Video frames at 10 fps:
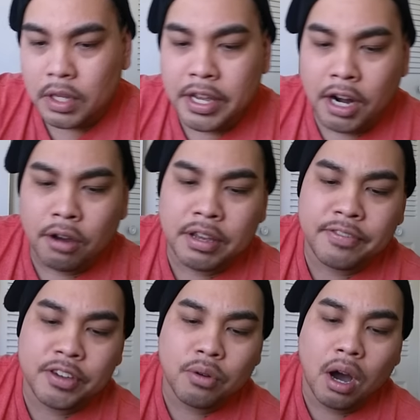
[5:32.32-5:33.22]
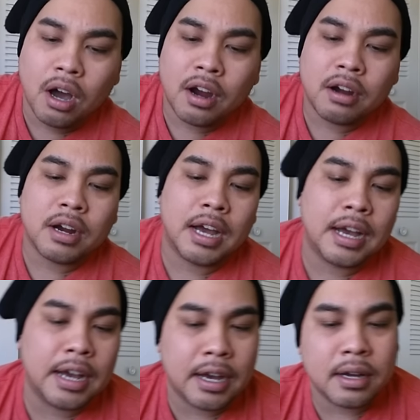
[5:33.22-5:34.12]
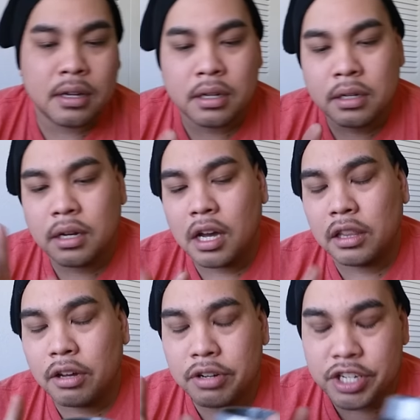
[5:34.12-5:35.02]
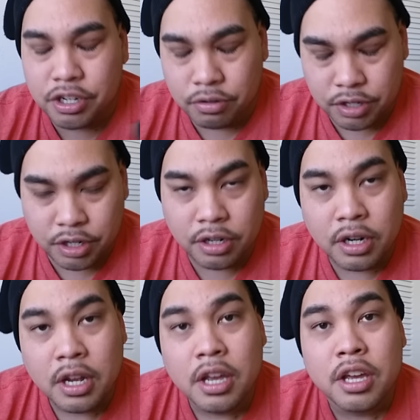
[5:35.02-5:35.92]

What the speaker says: you know, if you are a Lotus user,